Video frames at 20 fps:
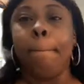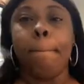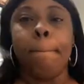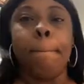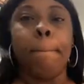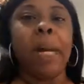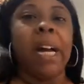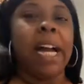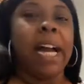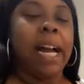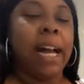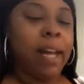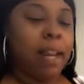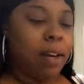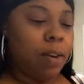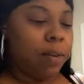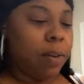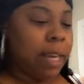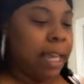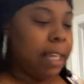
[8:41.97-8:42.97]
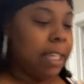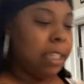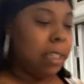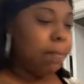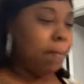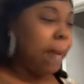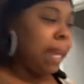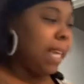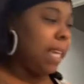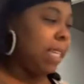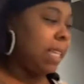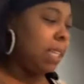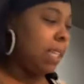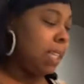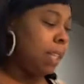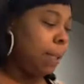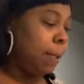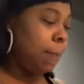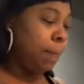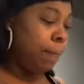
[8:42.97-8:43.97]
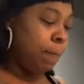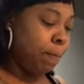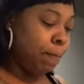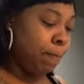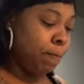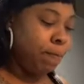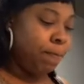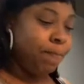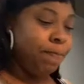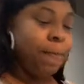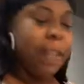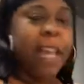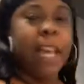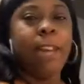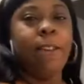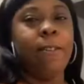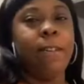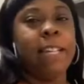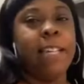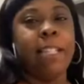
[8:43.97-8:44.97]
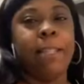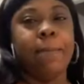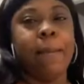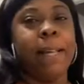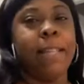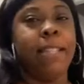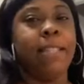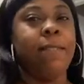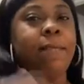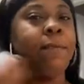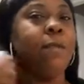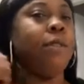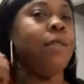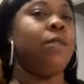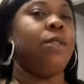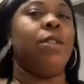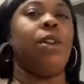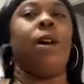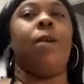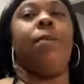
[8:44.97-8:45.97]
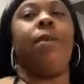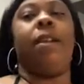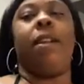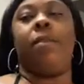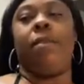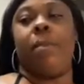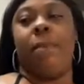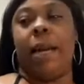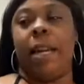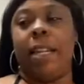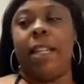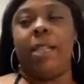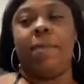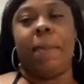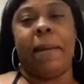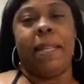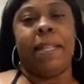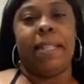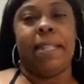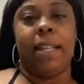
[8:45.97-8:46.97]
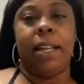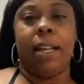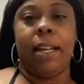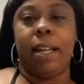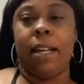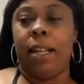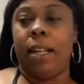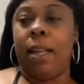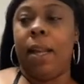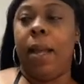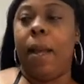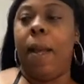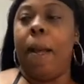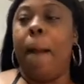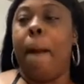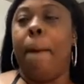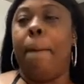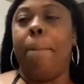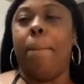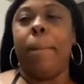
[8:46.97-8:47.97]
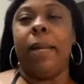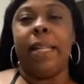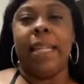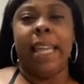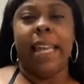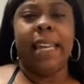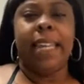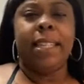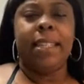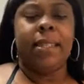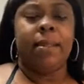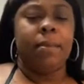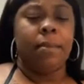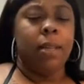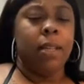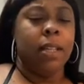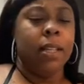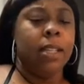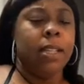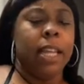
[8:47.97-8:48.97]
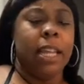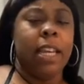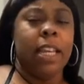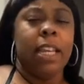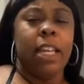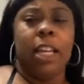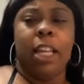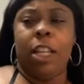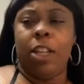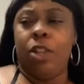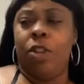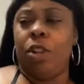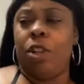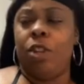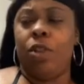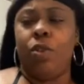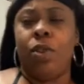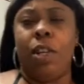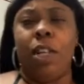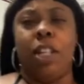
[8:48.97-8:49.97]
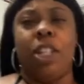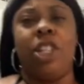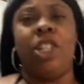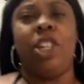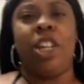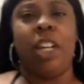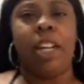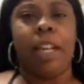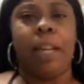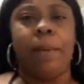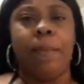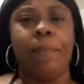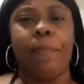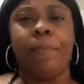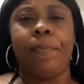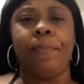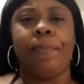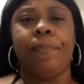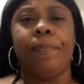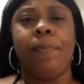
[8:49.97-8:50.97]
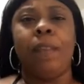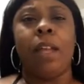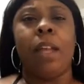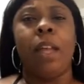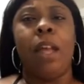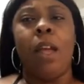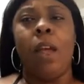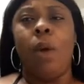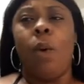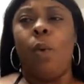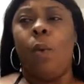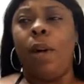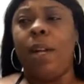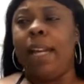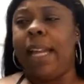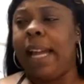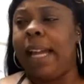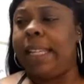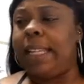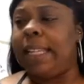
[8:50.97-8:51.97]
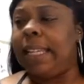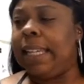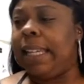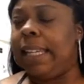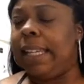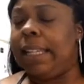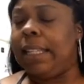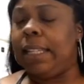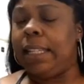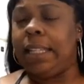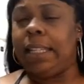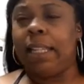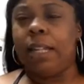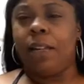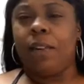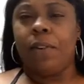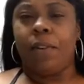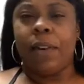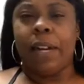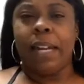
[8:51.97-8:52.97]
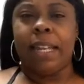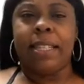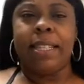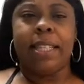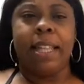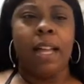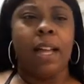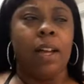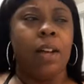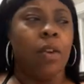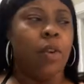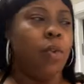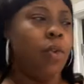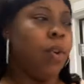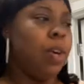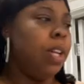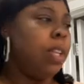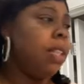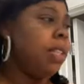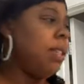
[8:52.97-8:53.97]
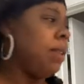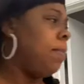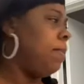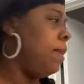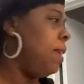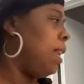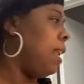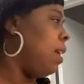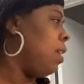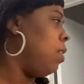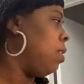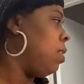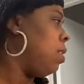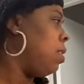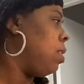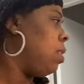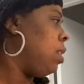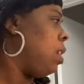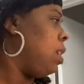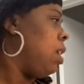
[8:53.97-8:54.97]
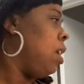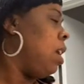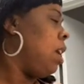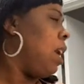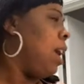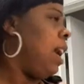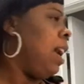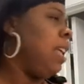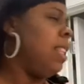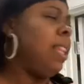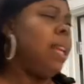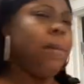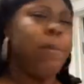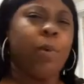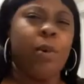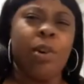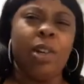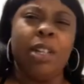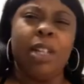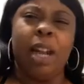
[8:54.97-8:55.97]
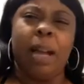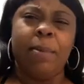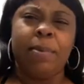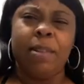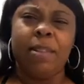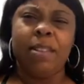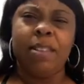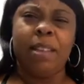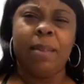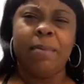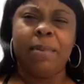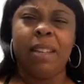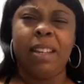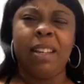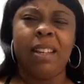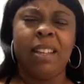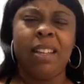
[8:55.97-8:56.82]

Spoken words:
but I don't like spice. I don't eat spicy food, so I would never buy the spicy kind. But that is some good, and you can do it in chicken. One day I did the Korean style on something else. I think pork chops or something.